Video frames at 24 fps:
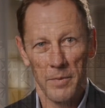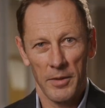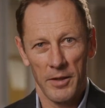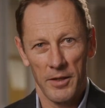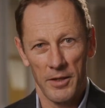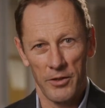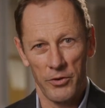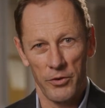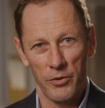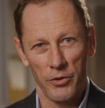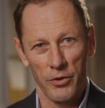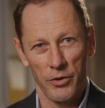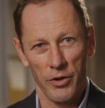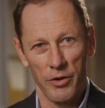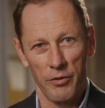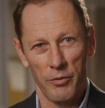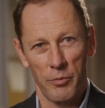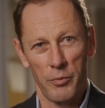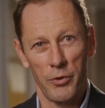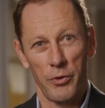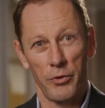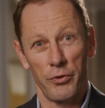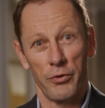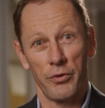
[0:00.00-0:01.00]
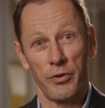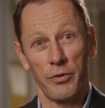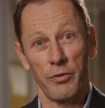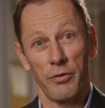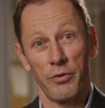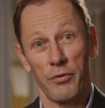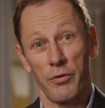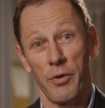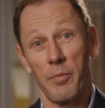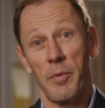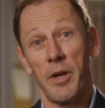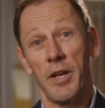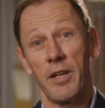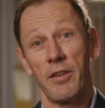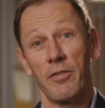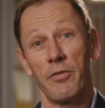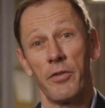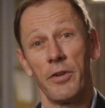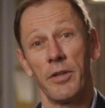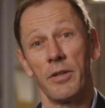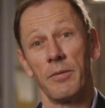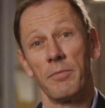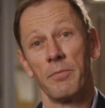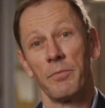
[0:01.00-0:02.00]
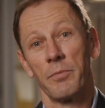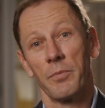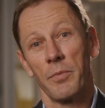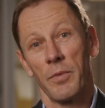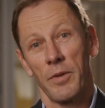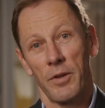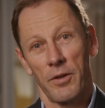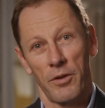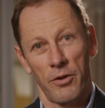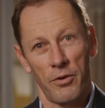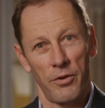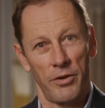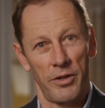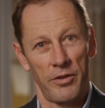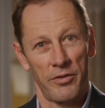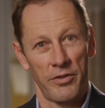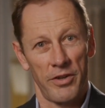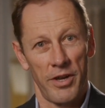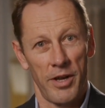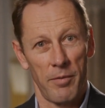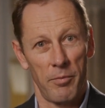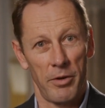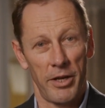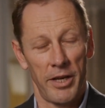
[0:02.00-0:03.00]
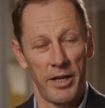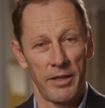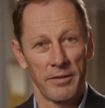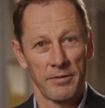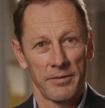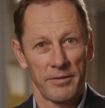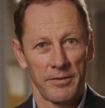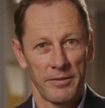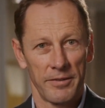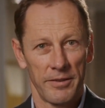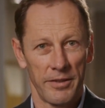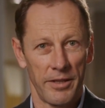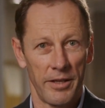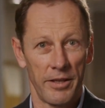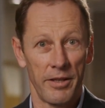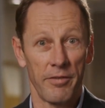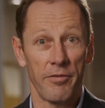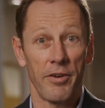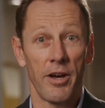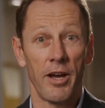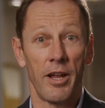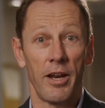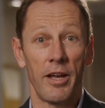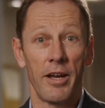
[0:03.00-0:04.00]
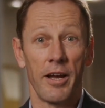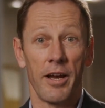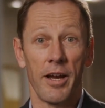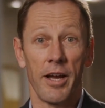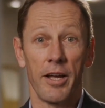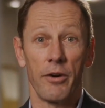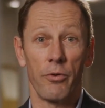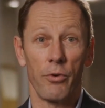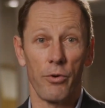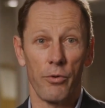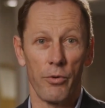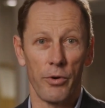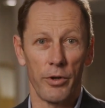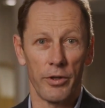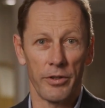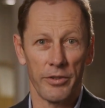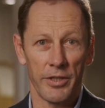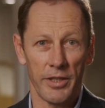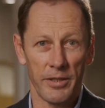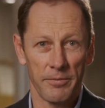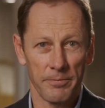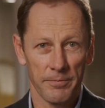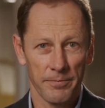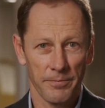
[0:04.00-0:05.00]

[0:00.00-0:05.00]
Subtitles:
and new contributions from Haynesville, Condestable, and the Vale iron ore royalty.